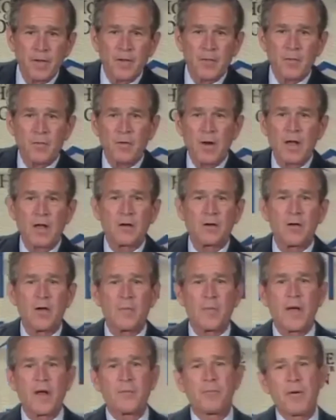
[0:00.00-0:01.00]
We're not going to talk
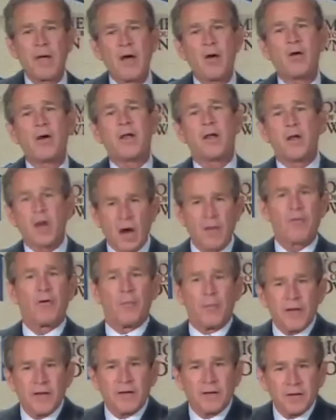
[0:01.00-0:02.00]
about empowering
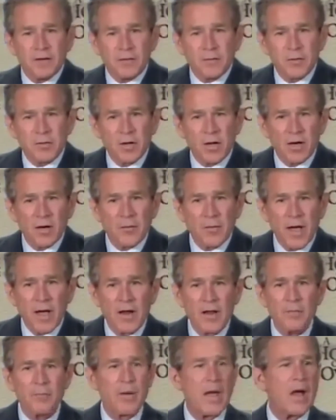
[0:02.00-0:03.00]
government. We're talking
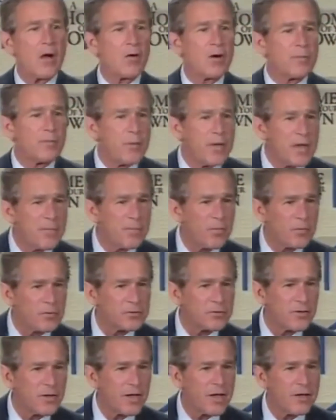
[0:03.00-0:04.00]
about empowering people
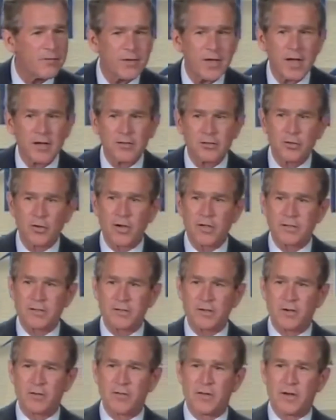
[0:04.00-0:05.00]
so they have got
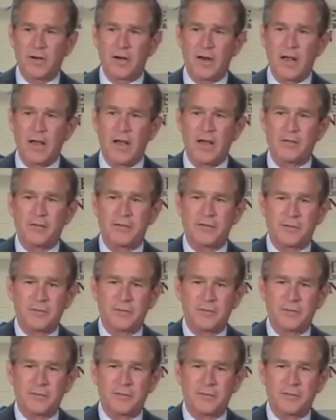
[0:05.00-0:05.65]
choices over their lives.